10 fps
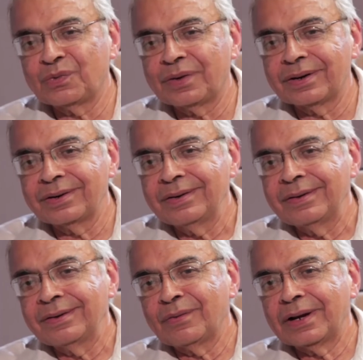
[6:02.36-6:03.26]
far,
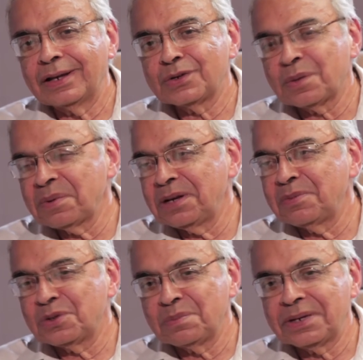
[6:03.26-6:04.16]
one has not been
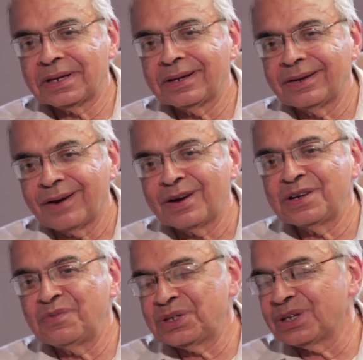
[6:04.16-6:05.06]
able to make an
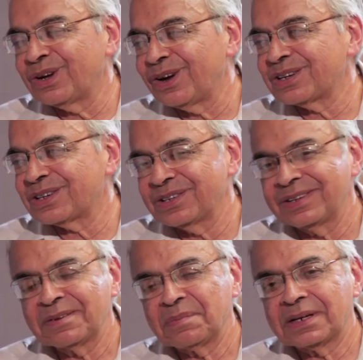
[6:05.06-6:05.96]
artificial heart,
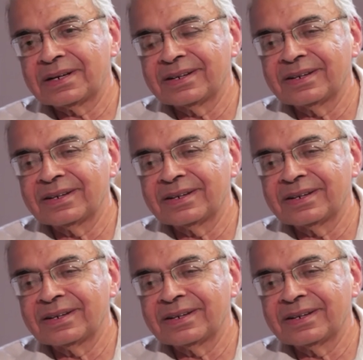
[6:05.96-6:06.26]
but